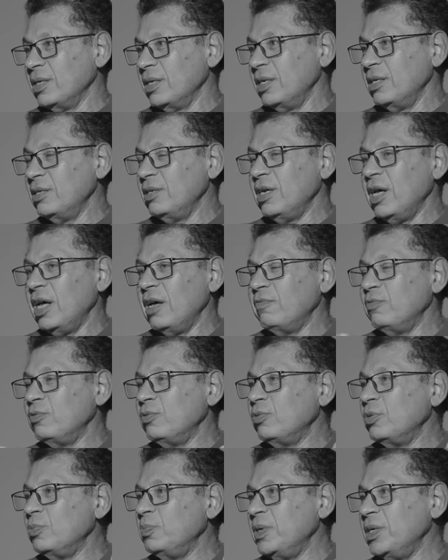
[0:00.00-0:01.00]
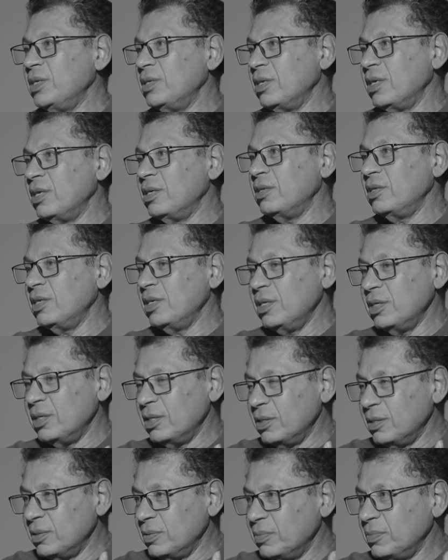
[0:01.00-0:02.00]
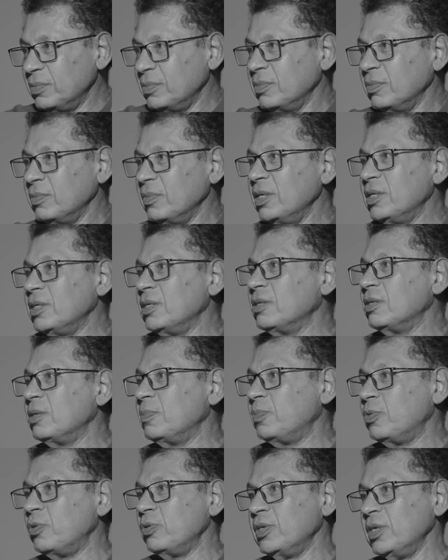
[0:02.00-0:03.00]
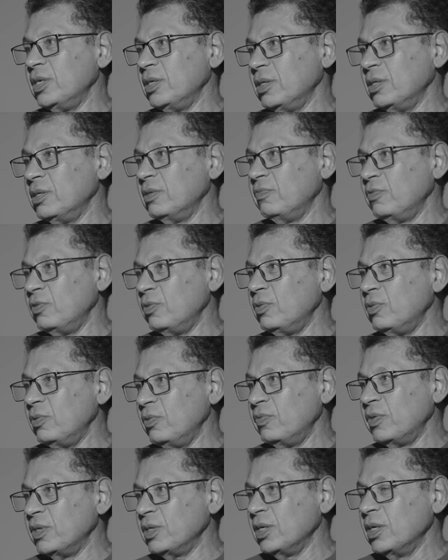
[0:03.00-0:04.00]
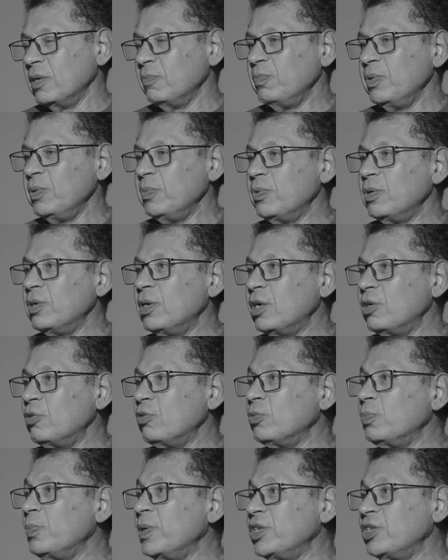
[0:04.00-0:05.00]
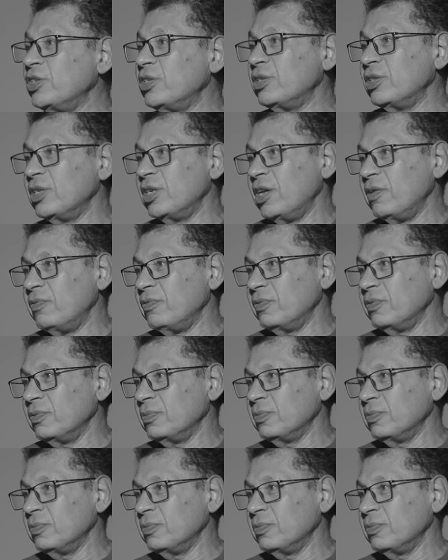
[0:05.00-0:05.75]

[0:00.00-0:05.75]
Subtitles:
And you have to repeat until this is the process for all of us. People are not patient enough.